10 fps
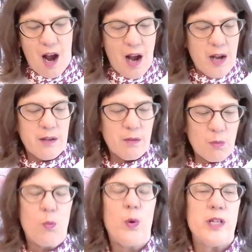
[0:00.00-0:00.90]
I
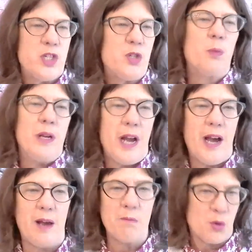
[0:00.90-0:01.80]
wish we had